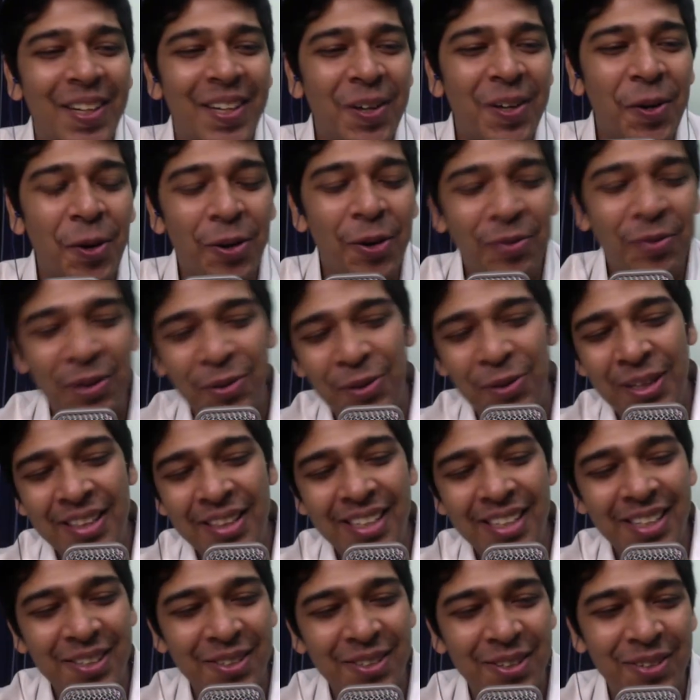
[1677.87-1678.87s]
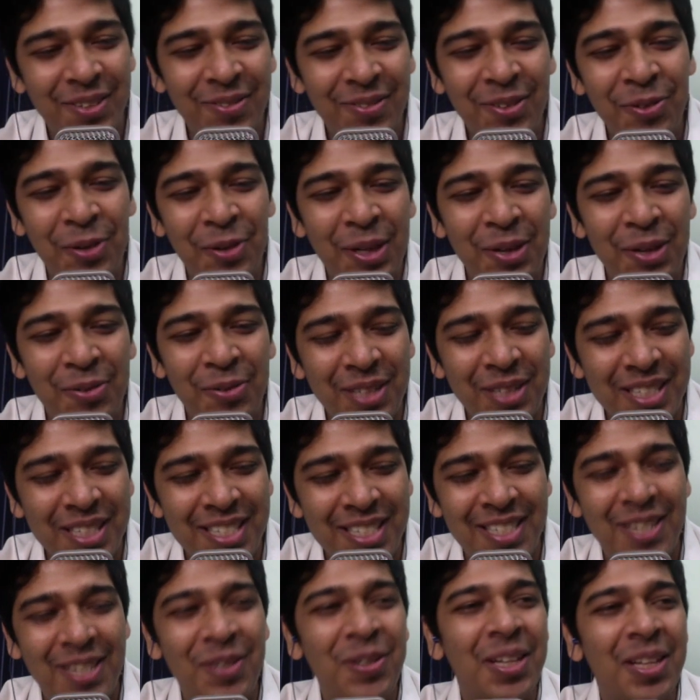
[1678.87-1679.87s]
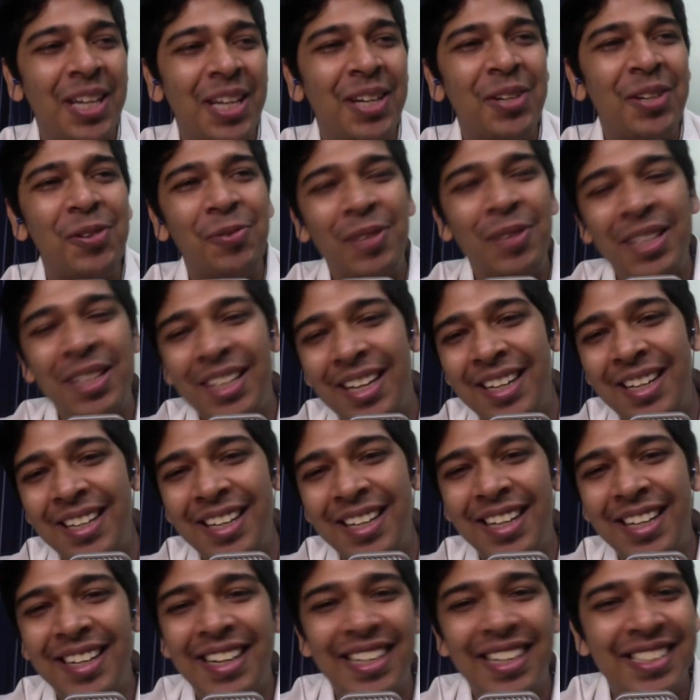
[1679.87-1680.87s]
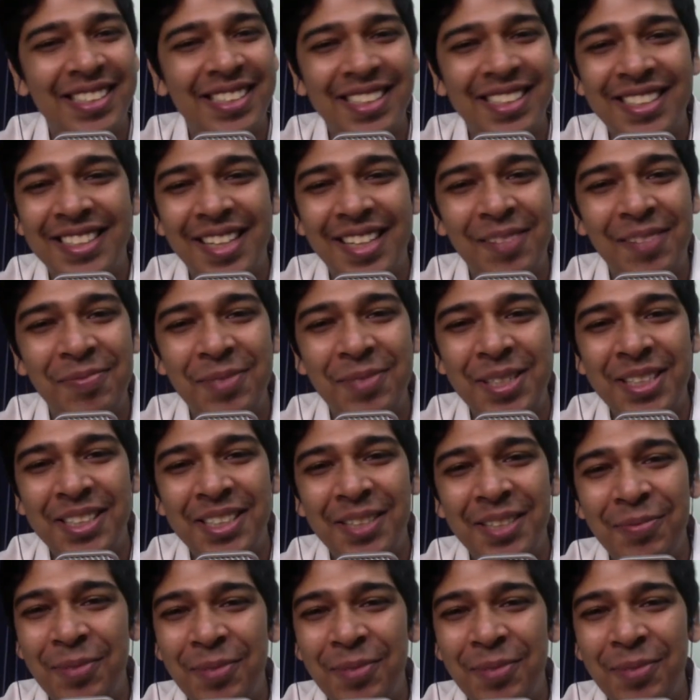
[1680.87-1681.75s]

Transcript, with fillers: oh, if you win your first round, then you'll win the entire national championship.